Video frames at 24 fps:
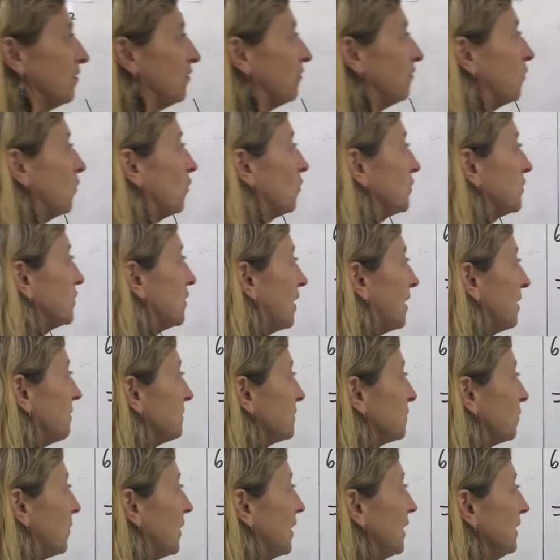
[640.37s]
4 times
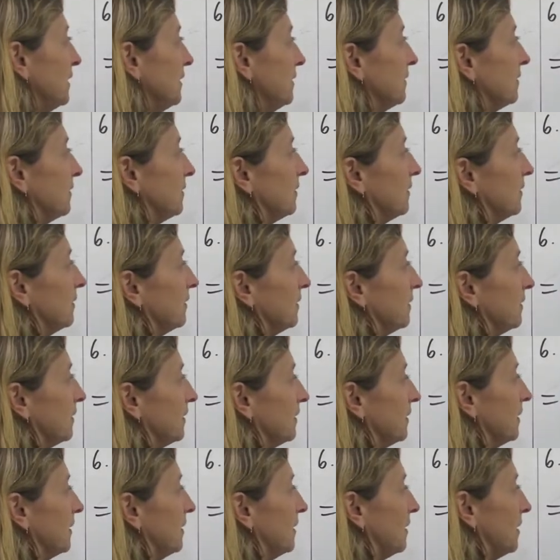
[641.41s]
1
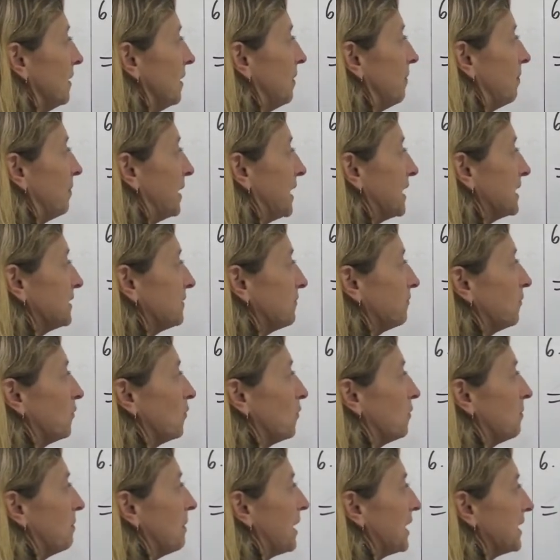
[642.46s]
plus
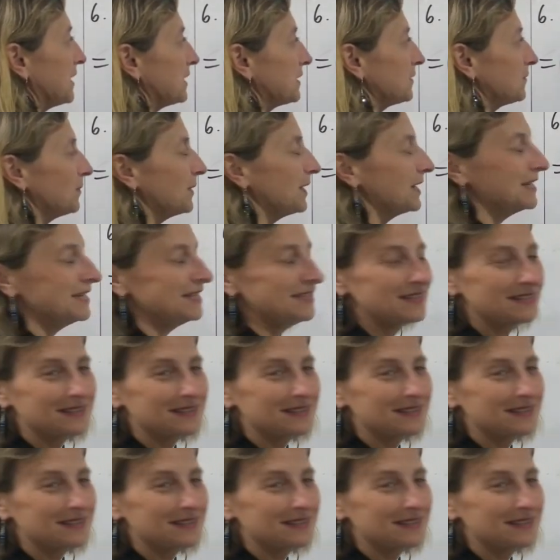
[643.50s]
4 minus 1.